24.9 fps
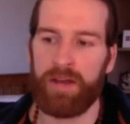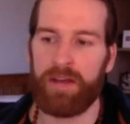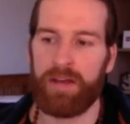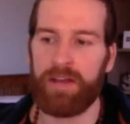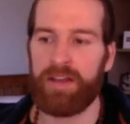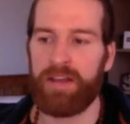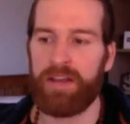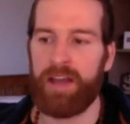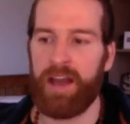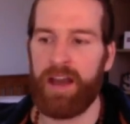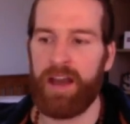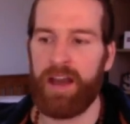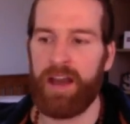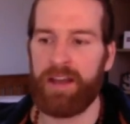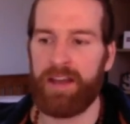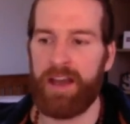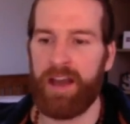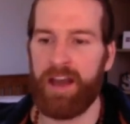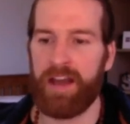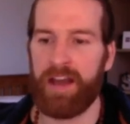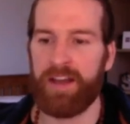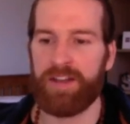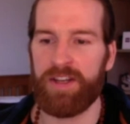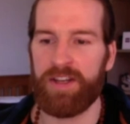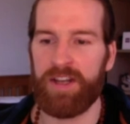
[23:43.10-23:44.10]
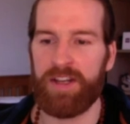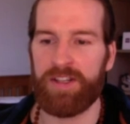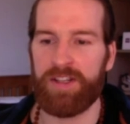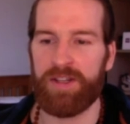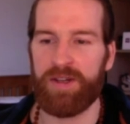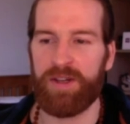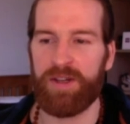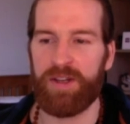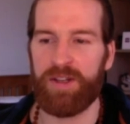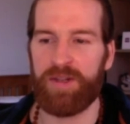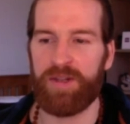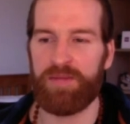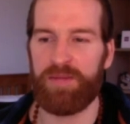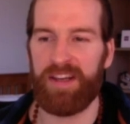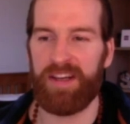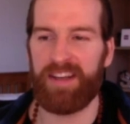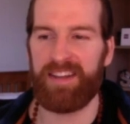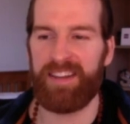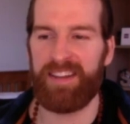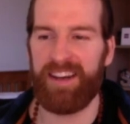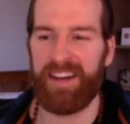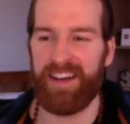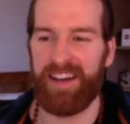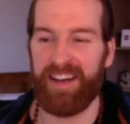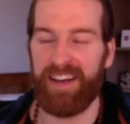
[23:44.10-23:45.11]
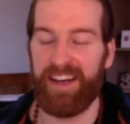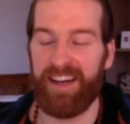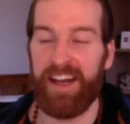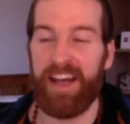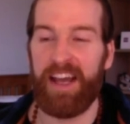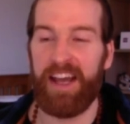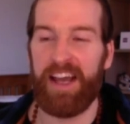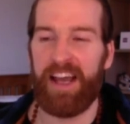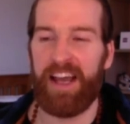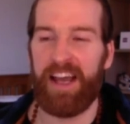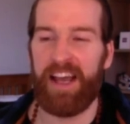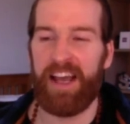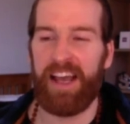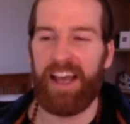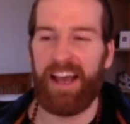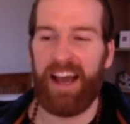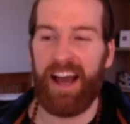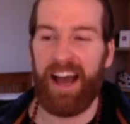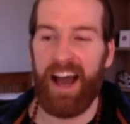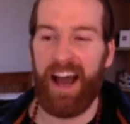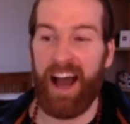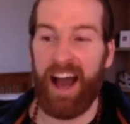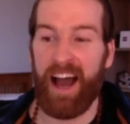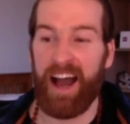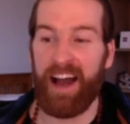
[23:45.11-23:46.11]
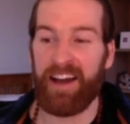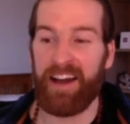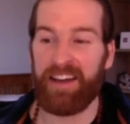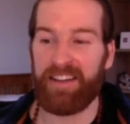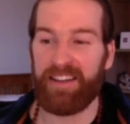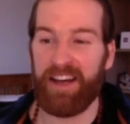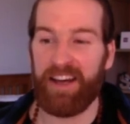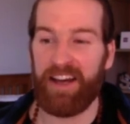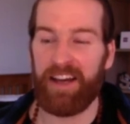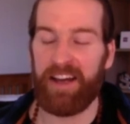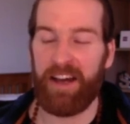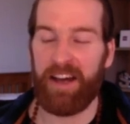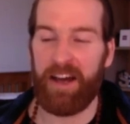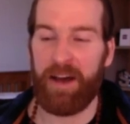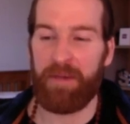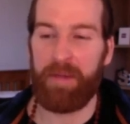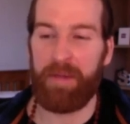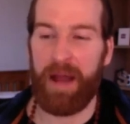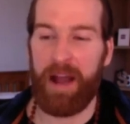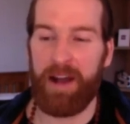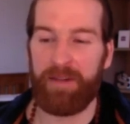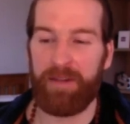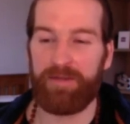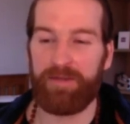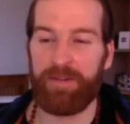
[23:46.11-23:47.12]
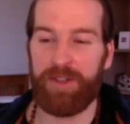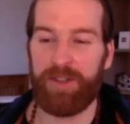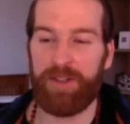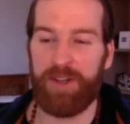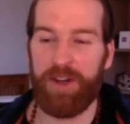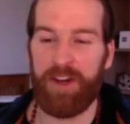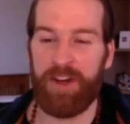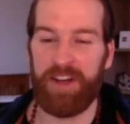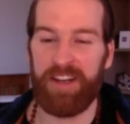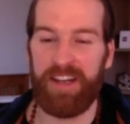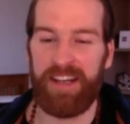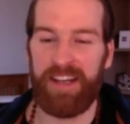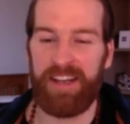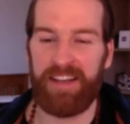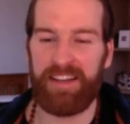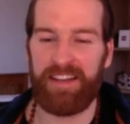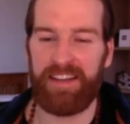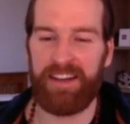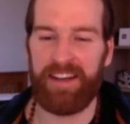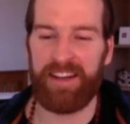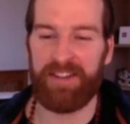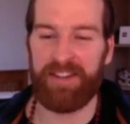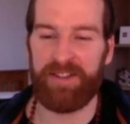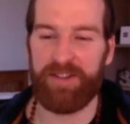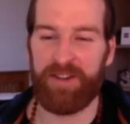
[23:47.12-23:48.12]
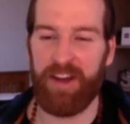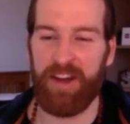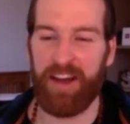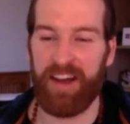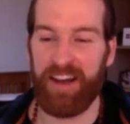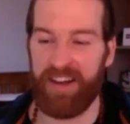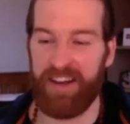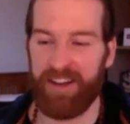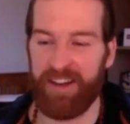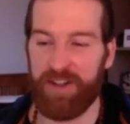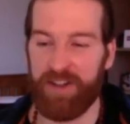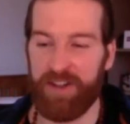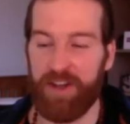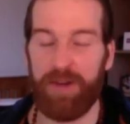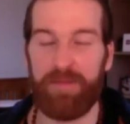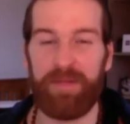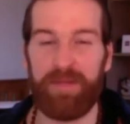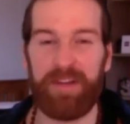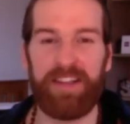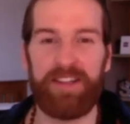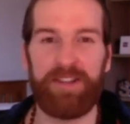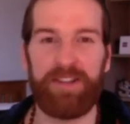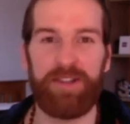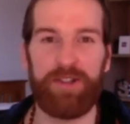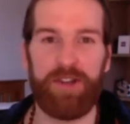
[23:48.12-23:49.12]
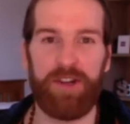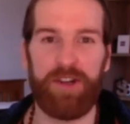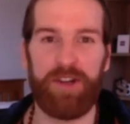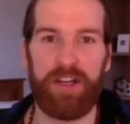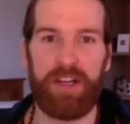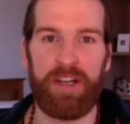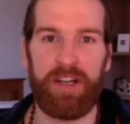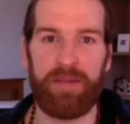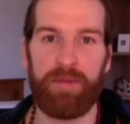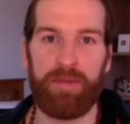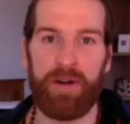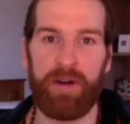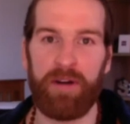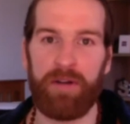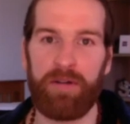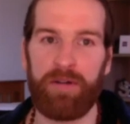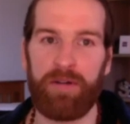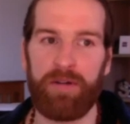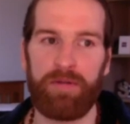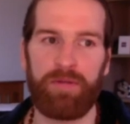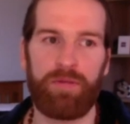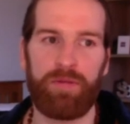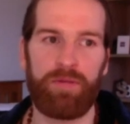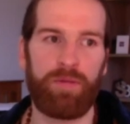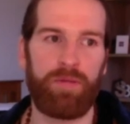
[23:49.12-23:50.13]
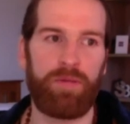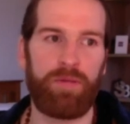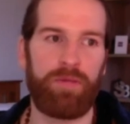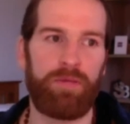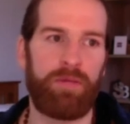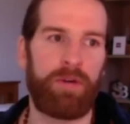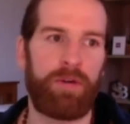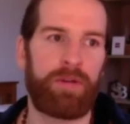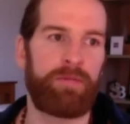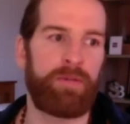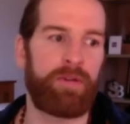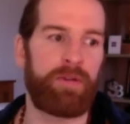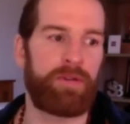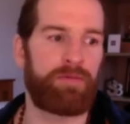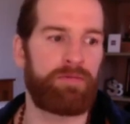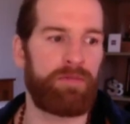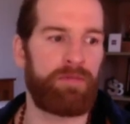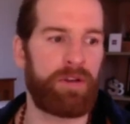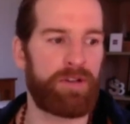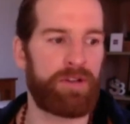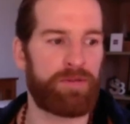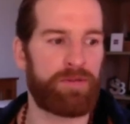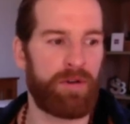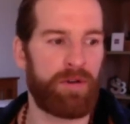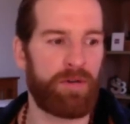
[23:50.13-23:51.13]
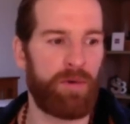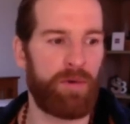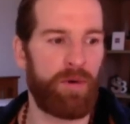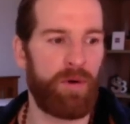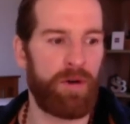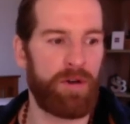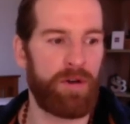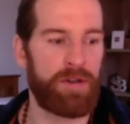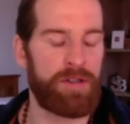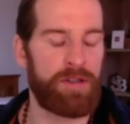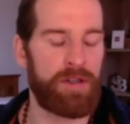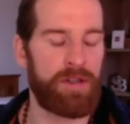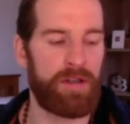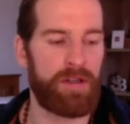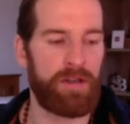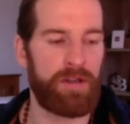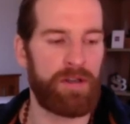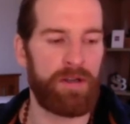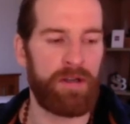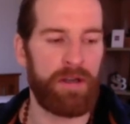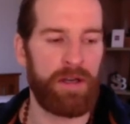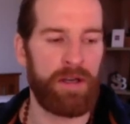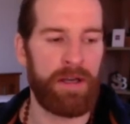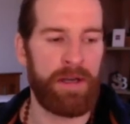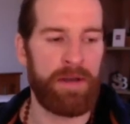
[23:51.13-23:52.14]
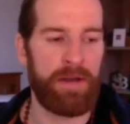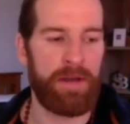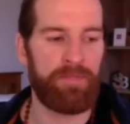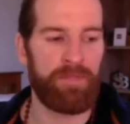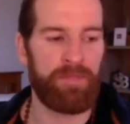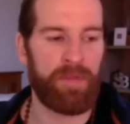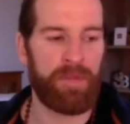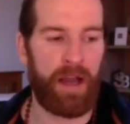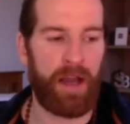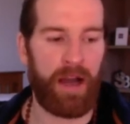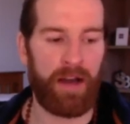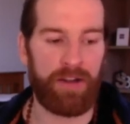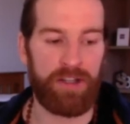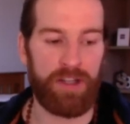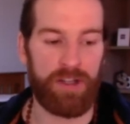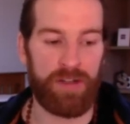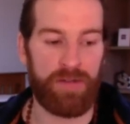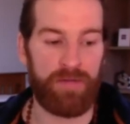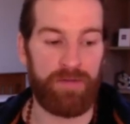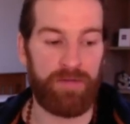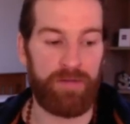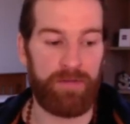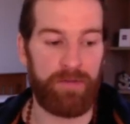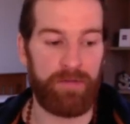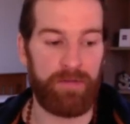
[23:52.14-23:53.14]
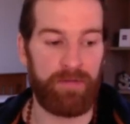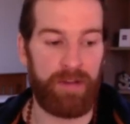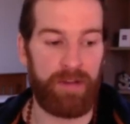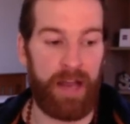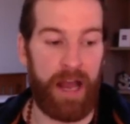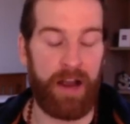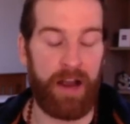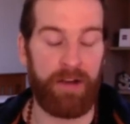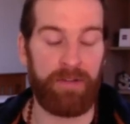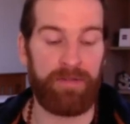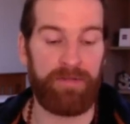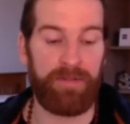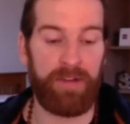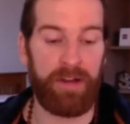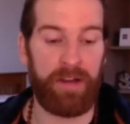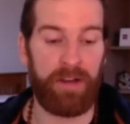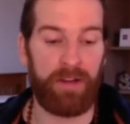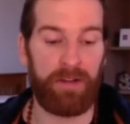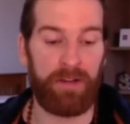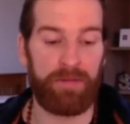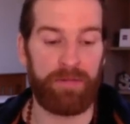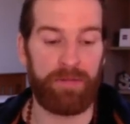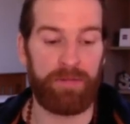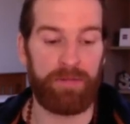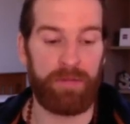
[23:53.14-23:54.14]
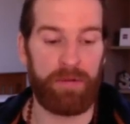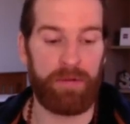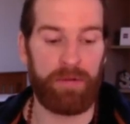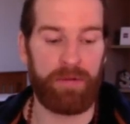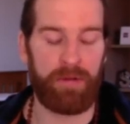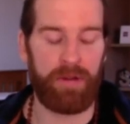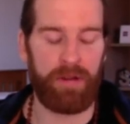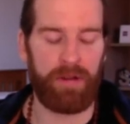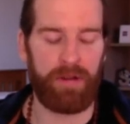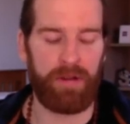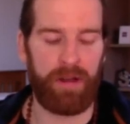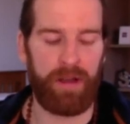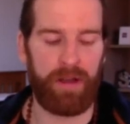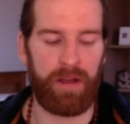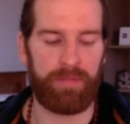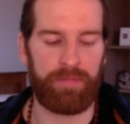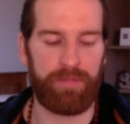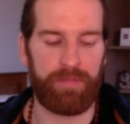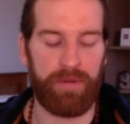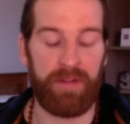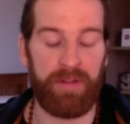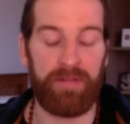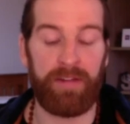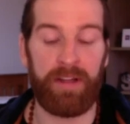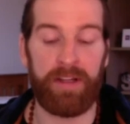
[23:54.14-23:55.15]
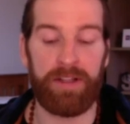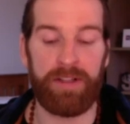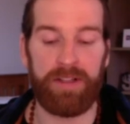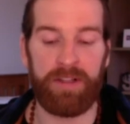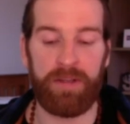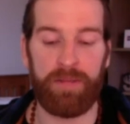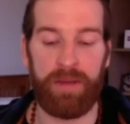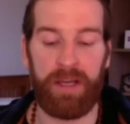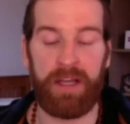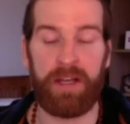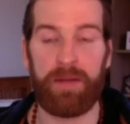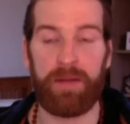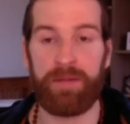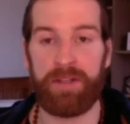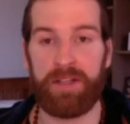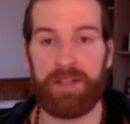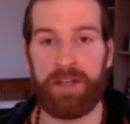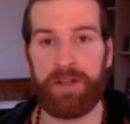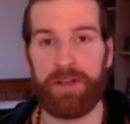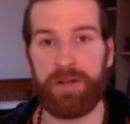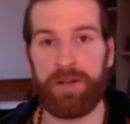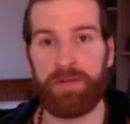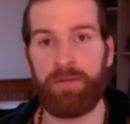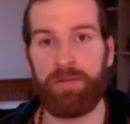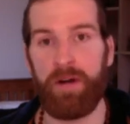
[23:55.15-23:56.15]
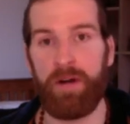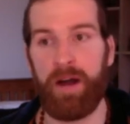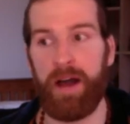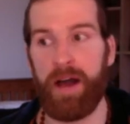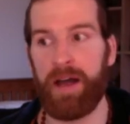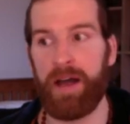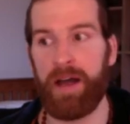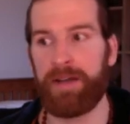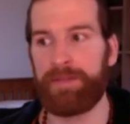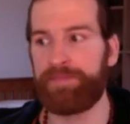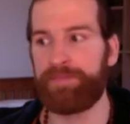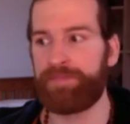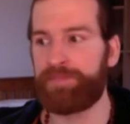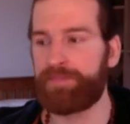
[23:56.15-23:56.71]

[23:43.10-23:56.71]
it's been a powerful journey, a turbulent journey, but one with rich rewards. And I just now feel like privileged to be in a position where